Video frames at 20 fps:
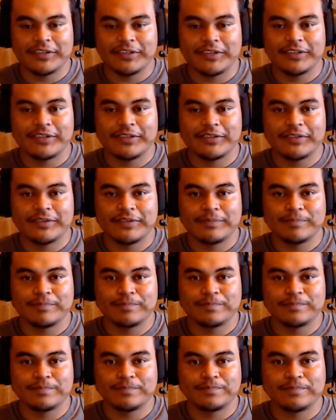
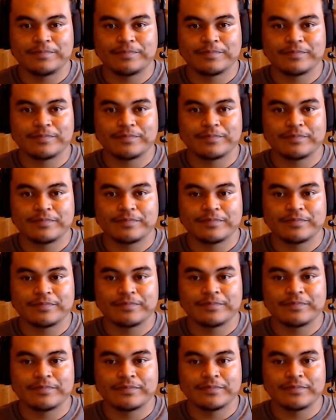
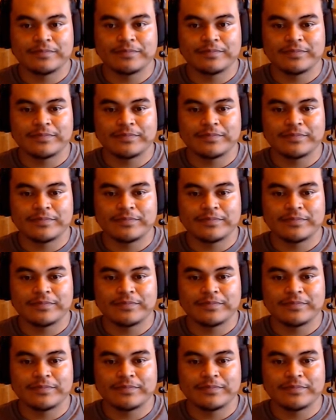The person shown says nothing.